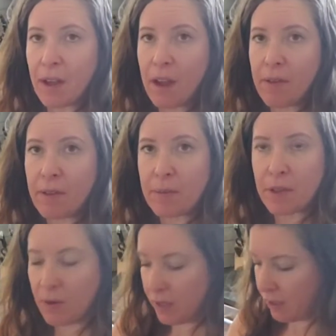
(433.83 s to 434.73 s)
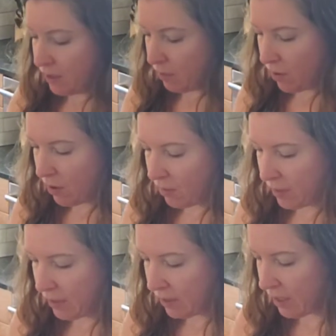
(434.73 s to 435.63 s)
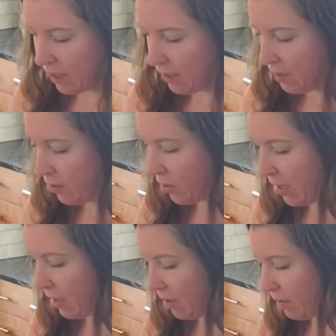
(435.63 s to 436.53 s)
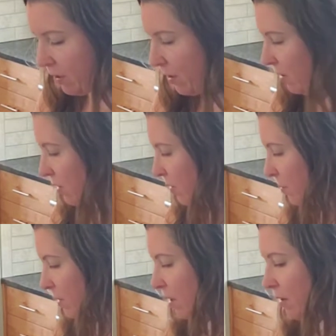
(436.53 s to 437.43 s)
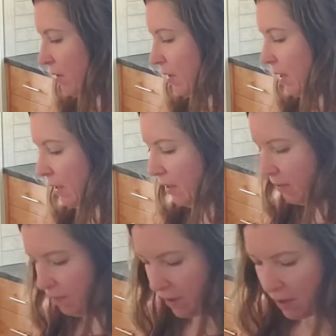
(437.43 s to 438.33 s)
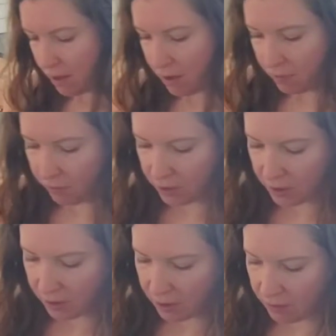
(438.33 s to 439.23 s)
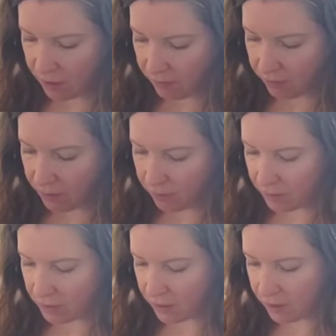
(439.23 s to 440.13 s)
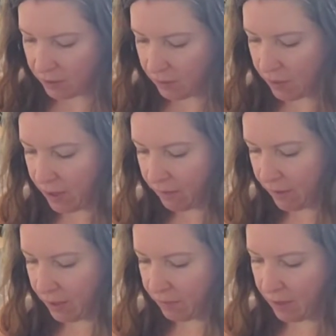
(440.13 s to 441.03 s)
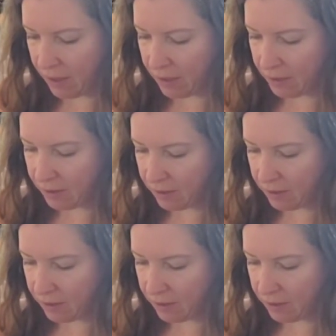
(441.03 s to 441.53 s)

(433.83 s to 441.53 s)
I have them soaking in some water because I try not to consume salt, and unfortunately you can't find the ones that don't have any of that